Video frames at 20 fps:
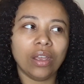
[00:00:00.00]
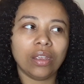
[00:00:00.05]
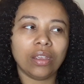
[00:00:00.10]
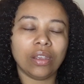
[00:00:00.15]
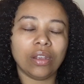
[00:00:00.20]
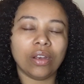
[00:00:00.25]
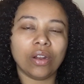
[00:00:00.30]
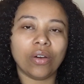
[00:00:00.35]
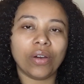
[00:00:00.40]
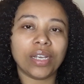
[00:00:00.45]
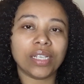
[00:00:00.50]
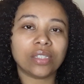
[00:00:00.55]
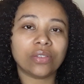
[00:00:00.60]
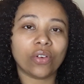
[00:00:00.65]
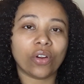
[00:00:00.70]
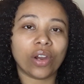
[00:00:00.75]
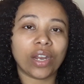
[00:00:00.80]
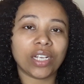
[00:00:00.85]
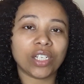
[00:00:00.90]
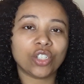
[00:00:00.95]
as
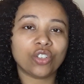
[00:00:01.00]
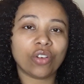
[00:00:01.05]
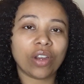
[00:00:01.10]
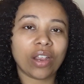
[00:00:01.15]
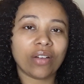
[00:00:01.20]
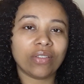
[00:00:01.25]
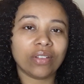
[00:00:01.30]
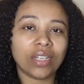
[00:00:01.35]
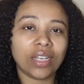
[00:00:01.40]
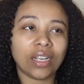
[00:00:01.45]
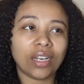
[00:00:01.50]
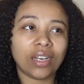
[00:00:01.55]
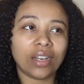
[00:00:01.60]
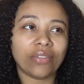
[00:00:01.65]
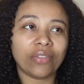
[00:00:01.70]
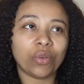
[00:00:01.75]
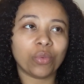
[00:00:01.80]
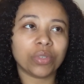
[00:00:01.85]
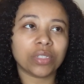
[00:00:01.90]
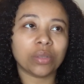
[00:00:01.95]
far as traveling,
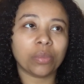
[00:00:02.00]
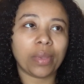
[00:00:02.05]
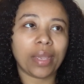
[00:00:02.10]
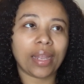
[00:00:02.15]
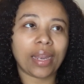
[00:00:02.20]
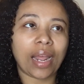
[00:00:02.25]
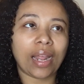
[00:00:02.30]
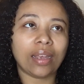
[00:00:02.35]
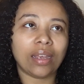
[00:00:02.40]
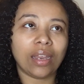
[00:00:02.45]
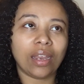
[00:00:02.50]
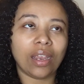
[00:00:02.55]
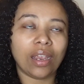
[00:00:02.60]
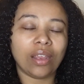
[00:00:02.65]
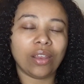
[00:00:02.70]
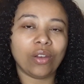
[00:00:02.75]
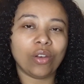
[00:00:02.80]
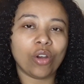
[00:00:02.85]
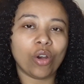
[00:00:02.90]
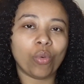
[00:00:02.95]
if it was a bad
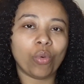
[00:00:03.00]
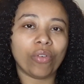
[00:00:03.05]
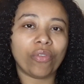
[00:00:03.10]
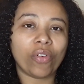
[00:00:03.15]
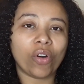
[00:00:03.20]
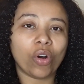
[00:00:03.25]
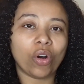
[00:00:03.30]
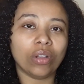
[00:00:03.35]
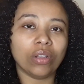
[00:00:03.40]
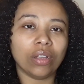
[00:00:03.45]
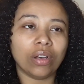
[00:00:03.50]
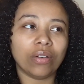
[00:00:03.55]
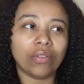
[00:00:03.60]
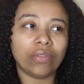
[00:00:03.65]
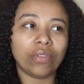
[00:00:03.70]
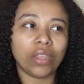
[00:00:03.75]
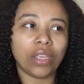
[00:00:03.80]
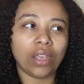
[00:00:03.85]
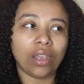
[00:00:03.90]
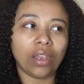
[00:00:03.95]
idea, with all
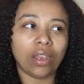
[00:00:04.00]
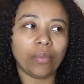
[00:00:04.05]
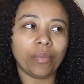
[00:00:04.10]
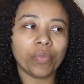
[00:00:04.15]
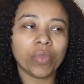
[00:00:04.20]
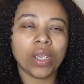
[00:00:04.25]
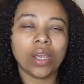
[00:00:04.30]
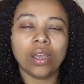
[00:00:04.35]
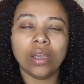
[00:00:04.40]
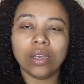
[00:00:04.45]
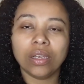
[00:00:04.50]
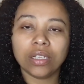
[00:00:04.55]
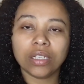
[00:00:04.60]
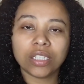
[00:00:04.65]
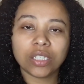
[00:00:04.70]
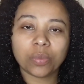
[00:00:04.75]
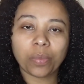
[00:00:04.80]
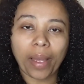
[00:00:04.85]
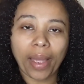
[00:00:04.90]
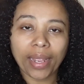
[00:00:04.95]
of the
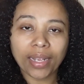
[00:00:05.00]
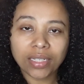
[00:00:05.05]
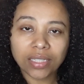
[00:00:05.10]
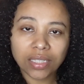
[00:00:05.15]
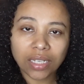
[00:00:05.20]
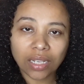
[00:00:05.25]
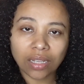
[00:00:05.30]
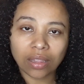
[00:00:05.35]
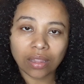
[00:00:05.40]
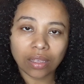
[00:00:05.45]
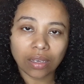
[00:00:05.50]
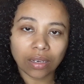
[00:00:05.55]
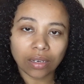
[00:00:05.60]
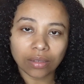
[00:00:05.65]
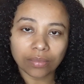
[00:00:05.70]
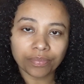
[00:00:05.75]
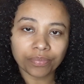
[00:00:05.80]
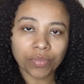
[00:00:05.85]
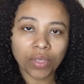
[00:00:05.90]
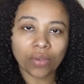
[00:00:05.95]
spikes in
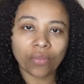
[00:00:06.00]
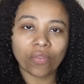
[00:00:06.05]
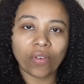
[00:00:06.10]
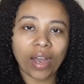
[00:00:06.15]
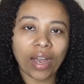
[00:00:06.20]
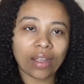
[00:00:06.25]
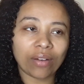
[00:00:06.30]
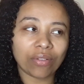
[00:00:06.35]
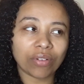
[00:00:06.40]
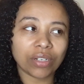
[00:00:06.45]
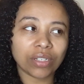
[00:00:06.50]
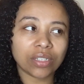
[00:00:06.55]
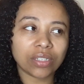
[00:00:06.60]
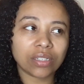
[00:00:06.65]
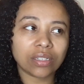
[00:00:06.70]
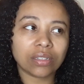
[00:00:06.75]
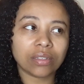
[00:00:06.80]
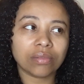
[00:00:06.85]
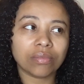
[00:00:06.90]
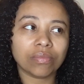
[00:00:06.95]
the
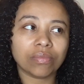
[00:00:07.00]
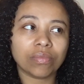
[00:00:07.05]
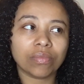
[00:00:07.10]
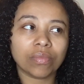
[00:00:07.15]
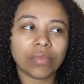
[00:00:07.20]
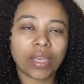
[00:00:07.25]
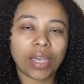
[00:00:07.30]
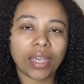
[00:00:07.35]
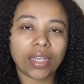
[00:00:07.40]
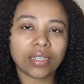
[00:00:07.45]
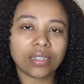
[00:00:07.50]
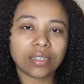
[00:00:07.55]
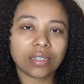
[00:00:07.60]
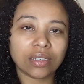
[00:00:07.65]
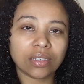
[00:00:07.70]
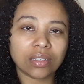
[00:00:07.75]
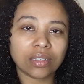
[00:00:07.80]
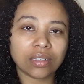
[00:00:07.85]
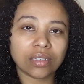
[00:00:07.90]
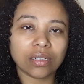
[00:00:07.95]
virus
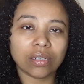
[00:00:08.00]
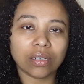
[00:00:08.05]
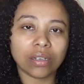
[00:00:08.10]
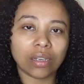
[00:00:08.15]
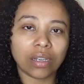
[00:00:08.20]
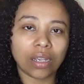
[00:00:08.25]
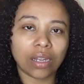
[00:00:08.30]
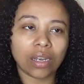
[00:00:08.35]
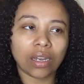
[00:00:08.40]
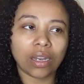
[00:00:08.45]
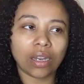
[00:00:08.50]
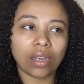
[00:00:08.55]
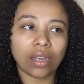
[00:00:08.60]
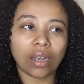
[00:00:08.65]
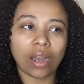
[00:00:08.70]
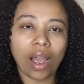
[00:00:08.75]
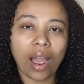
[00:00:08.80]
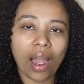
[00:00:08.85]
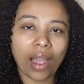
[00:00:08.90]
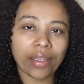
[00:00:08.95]
cases getting
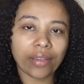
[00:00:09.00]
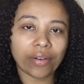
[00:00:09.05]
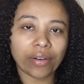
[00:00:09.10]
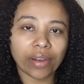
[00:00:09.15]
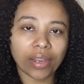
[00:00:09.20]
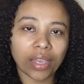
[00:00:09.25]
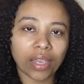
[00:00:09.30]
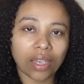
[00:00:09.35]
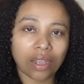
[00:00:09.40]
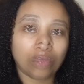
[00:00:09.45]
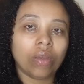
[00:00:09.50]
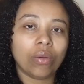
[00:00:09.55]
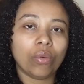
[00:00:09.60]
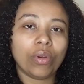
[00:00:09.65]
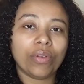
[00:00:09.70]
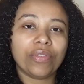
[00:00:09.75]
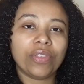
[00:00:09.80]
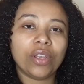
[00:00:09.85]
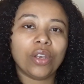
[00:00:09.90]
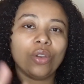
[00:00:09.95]
higher again
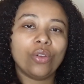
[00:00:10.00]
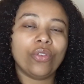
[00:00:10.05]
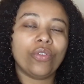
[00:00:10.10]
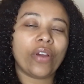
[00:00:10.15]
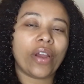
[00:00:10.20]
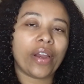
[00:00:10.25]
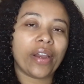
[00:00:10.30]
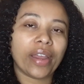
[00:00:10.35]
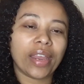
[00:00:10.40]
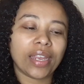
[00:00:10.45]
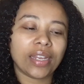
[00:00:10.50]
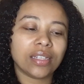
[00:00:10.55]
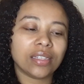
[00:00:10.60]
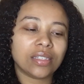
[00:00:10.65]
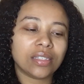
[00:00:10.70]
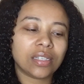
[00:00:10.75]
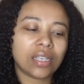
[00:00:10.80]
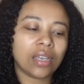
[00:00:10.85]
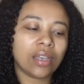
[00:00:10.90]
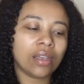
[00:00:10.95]
with the new
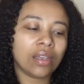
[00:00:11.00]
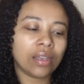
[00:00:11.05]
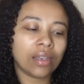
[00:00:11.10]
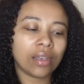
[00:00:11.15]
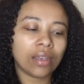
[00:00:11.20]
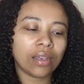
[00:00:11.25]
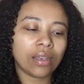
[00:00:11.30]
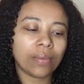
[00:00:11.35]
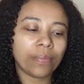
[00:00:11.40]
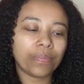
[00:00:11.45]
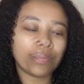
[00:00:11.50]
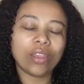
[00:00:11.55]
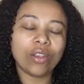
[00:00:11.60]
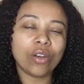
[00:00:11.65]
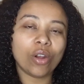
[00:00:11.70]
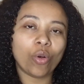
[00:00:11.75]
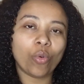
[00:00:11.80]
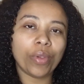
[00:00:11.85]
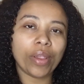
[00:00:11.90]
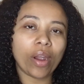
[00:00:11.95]
variants. And,
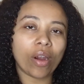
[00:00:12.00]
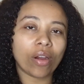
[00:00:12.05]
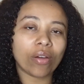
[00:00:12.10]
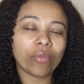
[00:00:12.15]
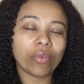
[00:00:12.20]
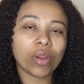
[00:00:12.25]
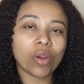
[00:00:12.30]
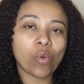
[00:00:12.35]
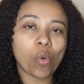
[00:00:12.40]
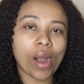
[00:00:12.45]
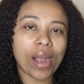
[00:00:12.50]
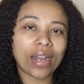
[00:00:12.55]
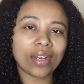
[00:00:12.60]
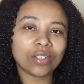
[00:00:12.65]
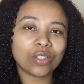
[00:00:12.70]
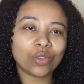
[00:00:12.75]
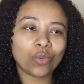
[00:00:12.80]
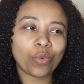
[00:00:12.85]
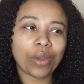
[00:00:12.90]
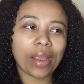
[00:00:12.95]
we aren't
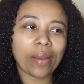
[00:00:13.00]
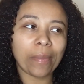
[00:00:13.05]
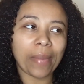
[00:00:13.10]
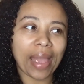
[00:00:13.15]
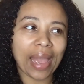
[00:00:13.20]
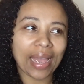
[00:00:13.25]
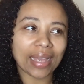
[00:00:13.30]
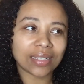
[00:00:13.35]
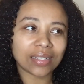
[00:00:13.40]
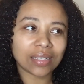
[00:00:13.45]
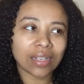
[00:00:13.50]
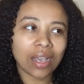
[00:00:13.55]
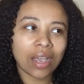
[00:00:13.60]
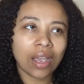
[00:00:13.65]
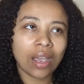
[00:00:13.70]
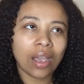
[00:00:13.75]
required to wear masks.